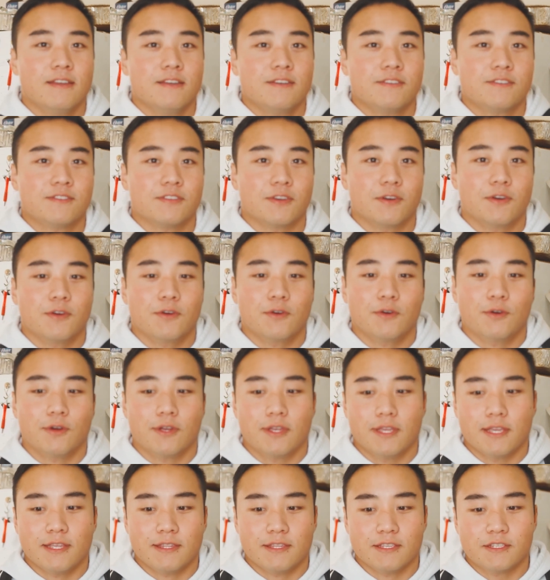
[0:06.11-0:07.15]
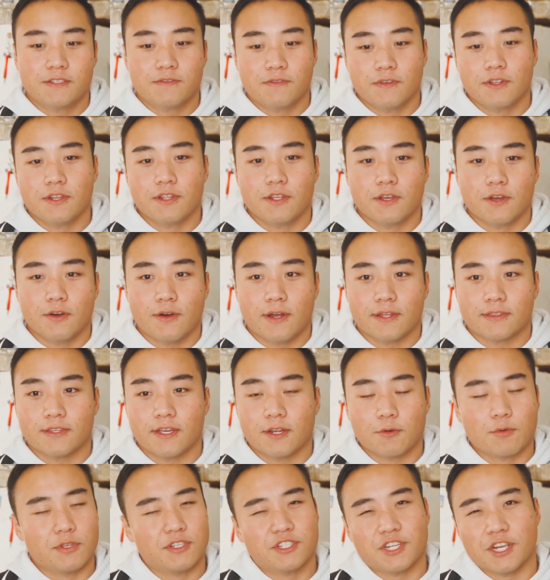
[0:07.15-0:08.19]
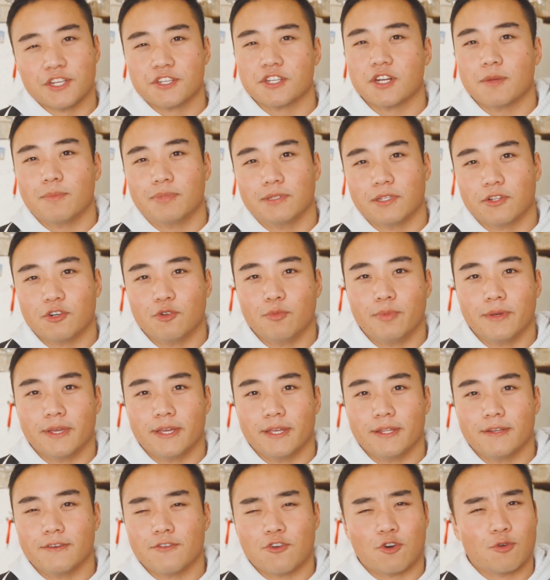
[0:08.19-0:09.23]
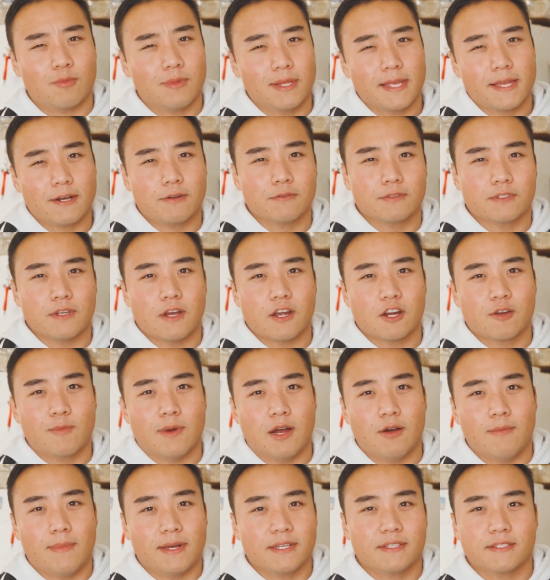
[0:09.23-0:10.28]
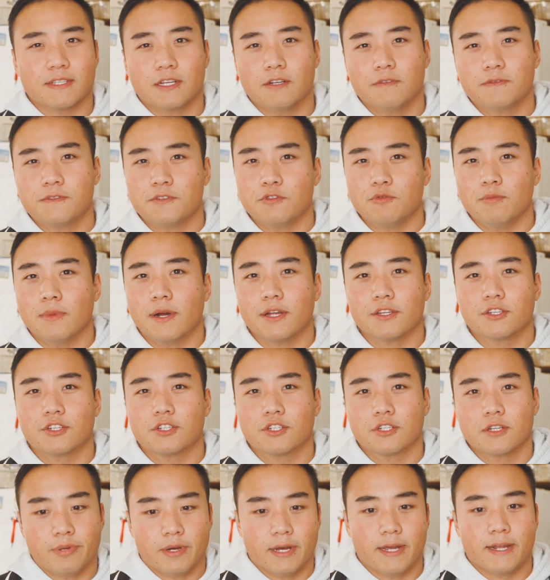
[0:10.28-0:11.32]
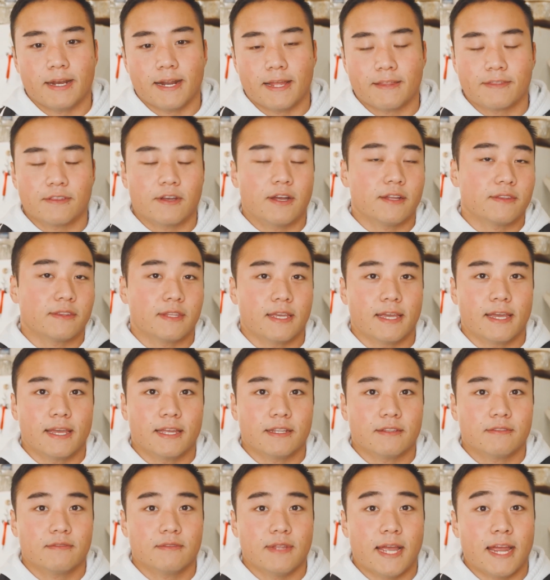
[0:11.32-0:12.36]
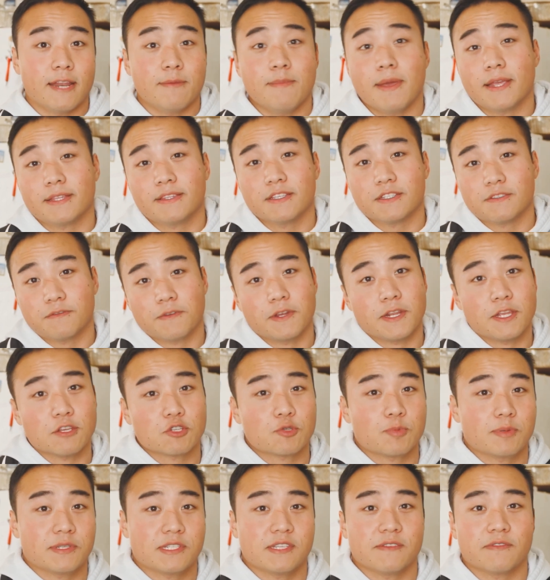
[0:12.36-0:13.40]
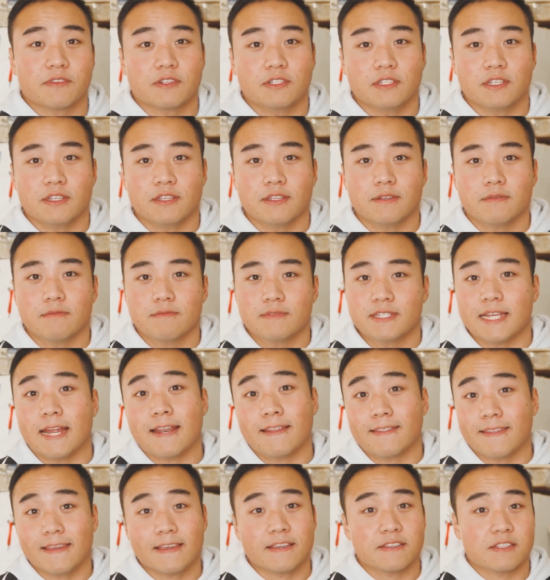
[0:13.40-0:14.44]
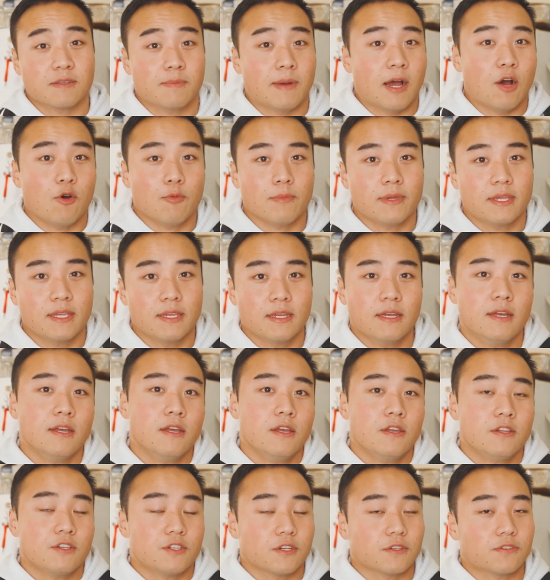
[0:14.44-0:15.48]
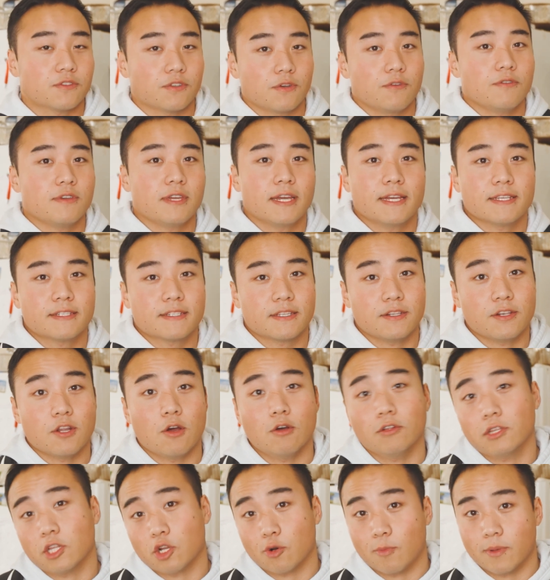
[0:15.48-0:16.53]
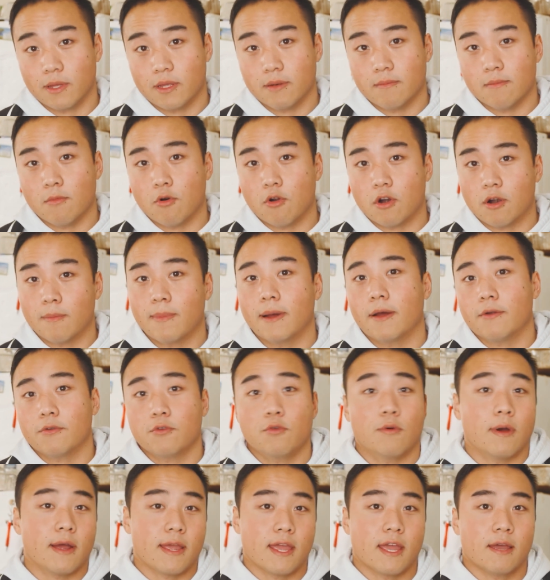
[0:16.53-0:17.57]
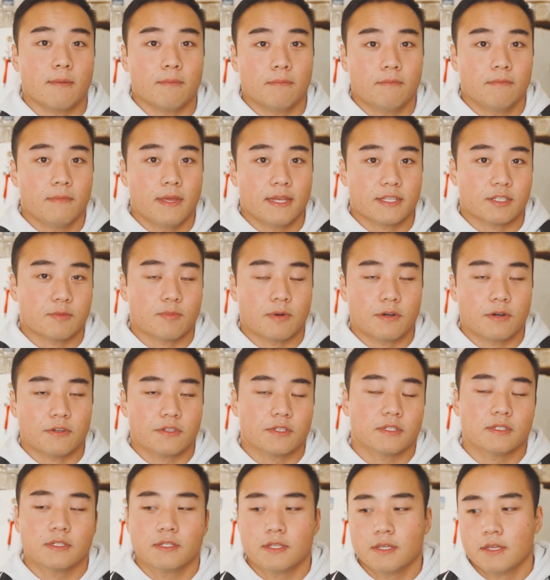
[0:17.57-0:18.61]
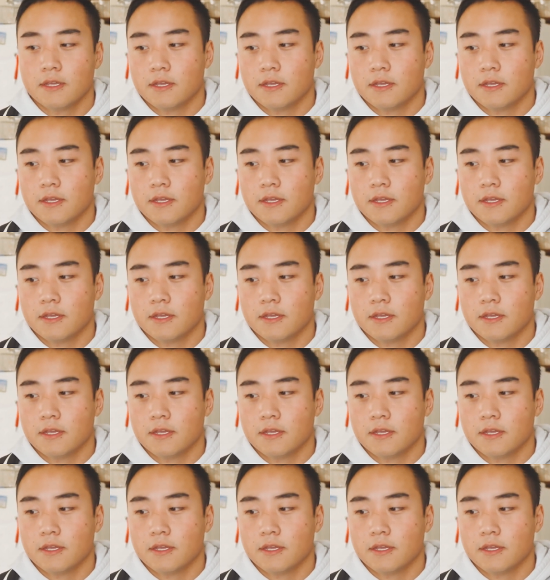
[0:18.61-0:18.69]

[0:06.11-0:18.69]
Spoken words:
So in this video, I thought we'd change it up a little bit. Normally I don't talk about myself too much, but I thought that I'd make this video specifically 10 things about me, just so you guys can know a little bit more about who I am as a person.